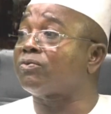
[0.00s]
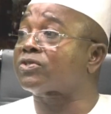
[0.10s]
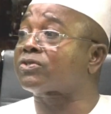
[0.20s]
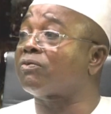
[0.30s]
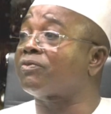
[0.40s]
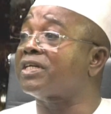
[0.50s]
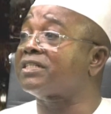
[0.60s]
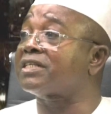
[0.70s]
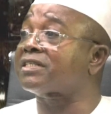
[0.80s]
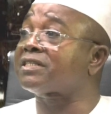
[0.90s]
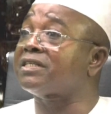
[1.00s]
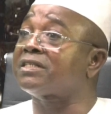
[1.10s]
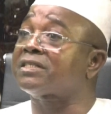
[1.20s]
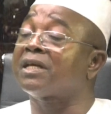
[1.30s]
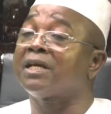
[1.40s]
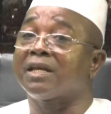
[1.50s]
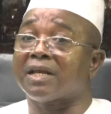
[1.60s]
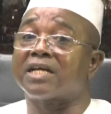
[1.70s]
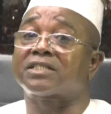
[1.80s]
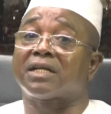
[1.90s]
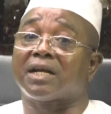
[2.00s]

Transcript: with some agencies, National